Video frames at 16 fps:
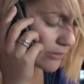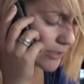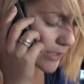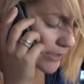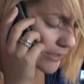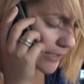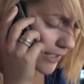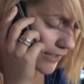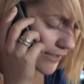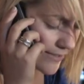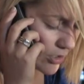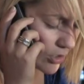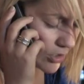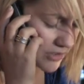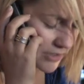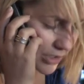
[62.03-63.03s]
if you're arranging a
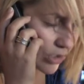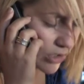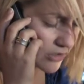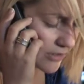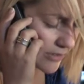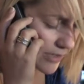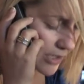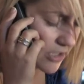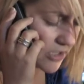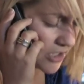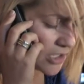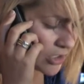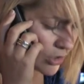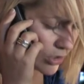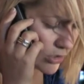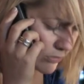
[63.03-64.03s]
date, suggest
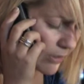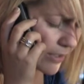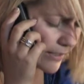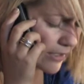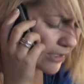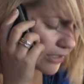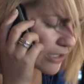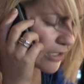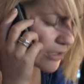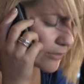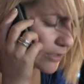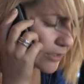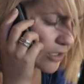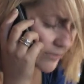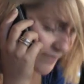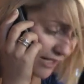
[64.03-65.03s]
somewhere public. Obviously, you
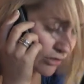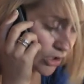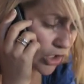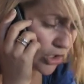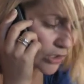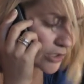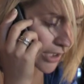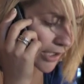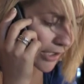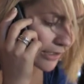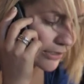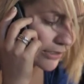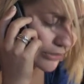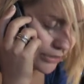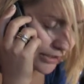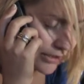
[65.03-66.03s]
don't want them to come round to your
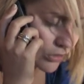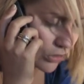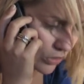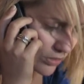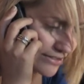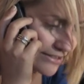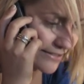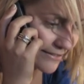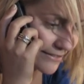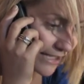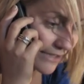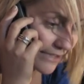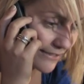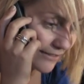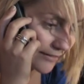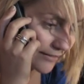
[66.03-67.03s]
house or yours to
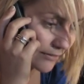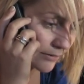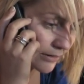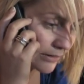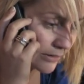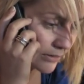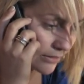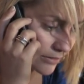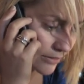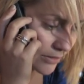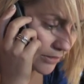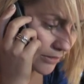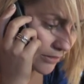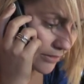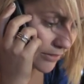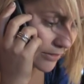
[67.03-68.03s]
theirs because it's a
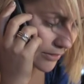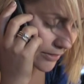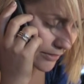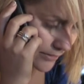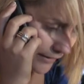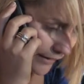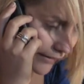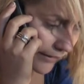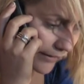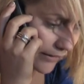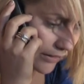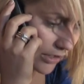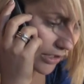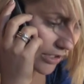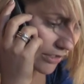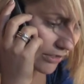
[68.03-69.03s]
first date.
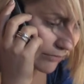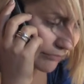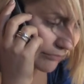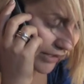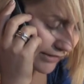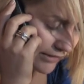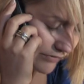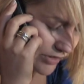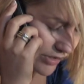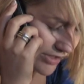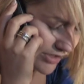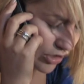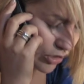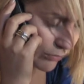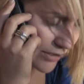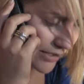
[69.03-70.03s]
And then send it to
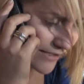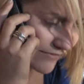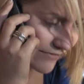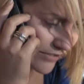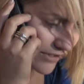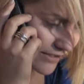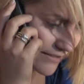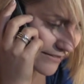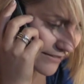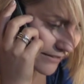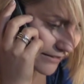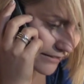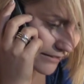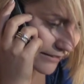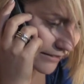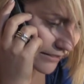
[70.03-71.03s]
them. If they
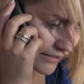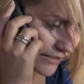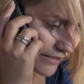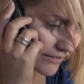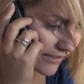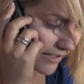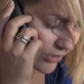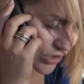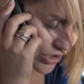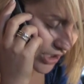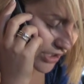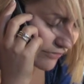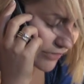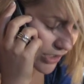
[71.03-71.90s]
like you, which